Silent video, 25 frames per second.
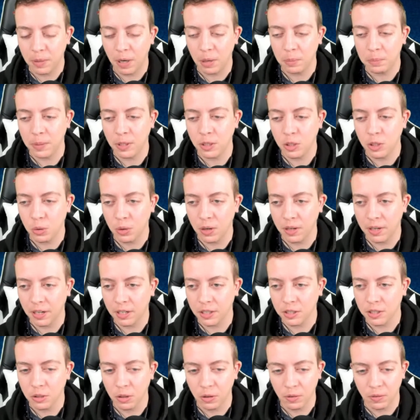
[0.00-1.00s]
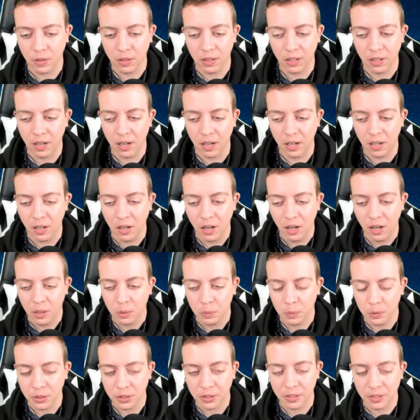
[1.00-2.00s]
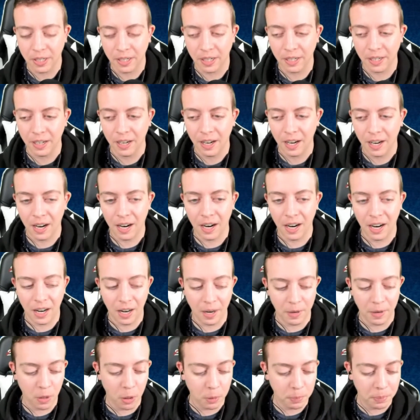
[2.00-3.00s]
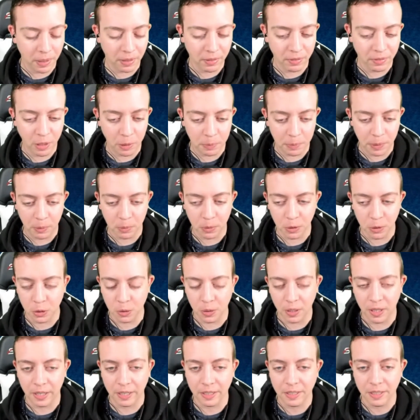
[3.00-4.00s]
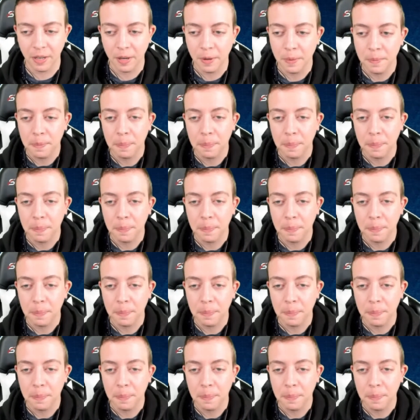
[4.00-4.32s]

might be joining us over there. We'll see. Uh, I'm hoping Phoebe will join us.